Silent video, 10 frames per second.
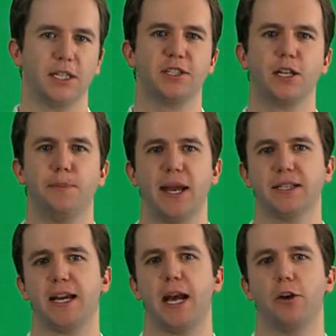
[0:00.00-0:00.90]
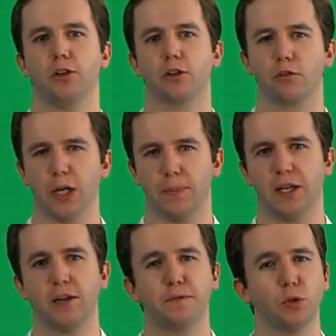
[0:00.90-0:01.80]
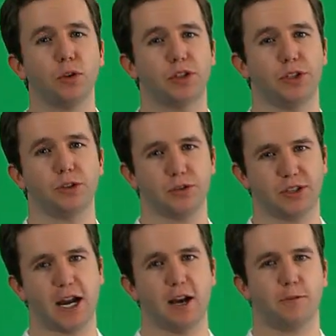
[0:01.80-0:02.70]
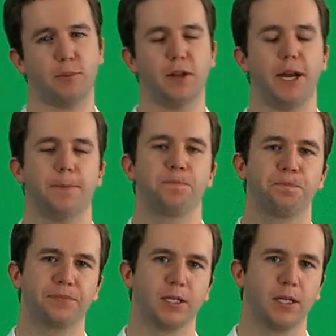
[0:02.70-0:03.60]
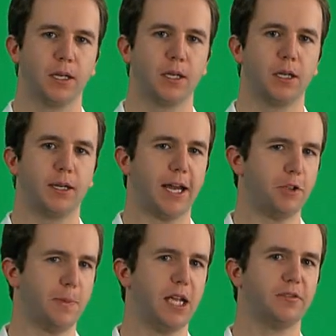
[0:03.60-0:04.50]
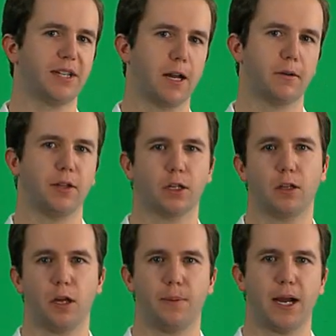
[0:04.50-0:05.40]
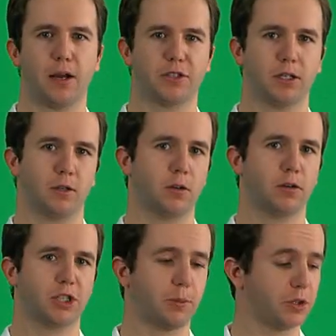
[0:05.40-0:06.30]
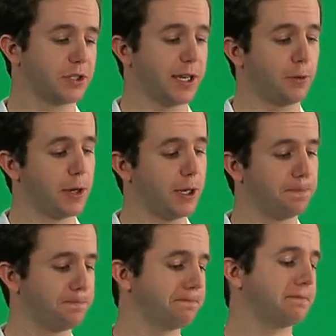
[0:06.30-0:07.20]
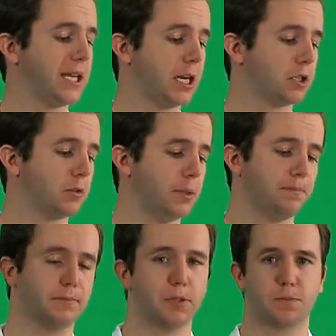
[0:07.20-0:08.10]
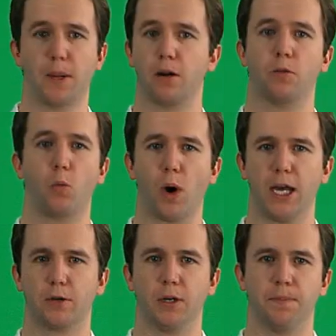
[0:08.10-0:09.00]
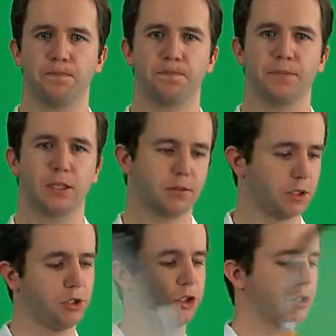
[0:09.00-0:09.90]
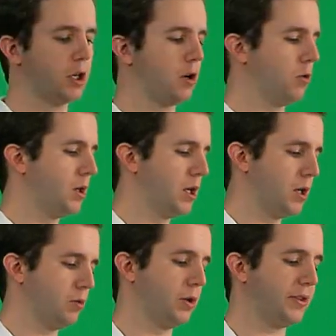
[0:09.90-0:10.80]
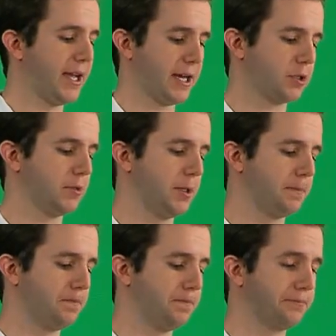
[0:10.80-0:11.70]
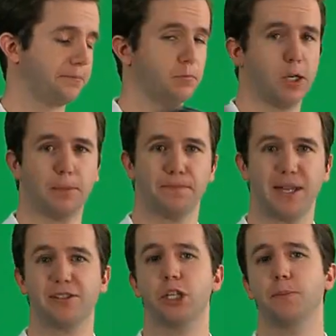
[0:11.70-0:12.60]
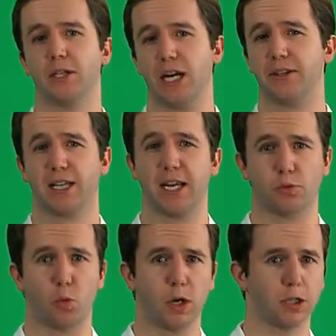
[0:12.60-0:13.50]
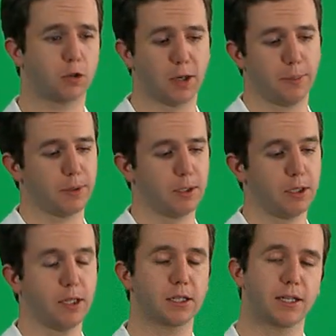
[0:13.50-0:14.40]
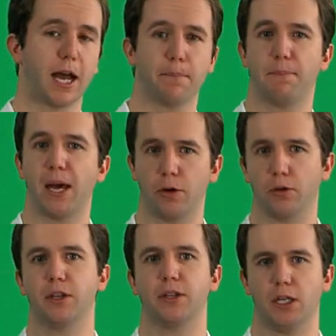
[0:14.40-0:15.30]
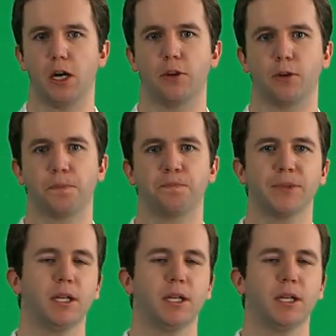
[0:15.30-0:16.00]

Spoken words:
Let's get back to how your grip influences your style of play. Now, you may have sat around the clubhouse and heard someone say, well, X grip is better than Y grip, so you should go with X grip. Well, that's simply not the case. One grip is not better than the other.